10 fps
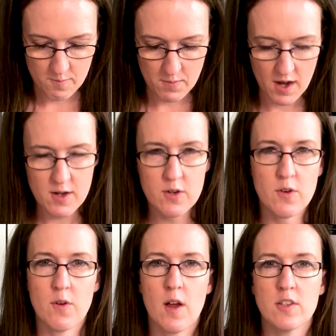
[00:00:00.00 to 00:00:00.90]
But I don't
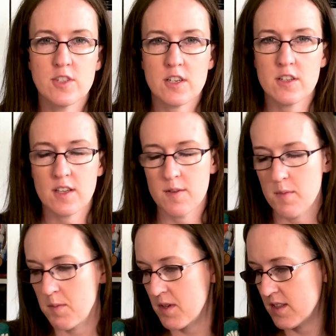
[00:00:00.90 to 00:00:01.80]
know. I'll check online
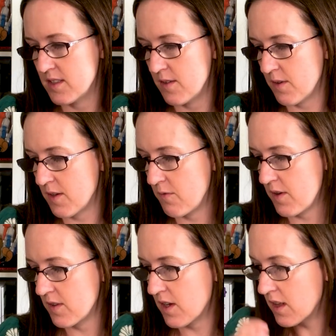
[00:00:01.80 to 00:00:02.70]
maybe, see if I can
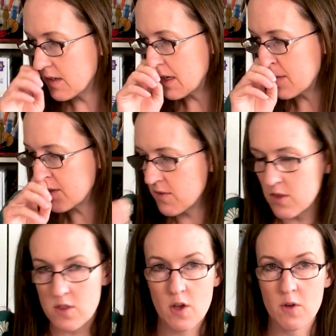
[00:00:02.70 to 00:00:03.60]
find the color names for
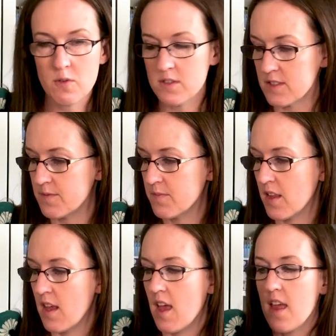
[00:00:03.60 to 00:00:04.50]
those.
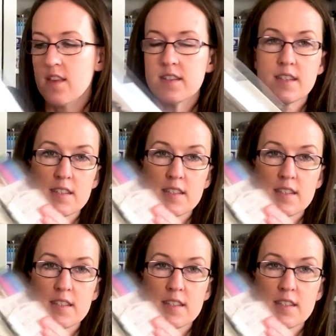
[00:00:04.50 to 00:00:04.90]
This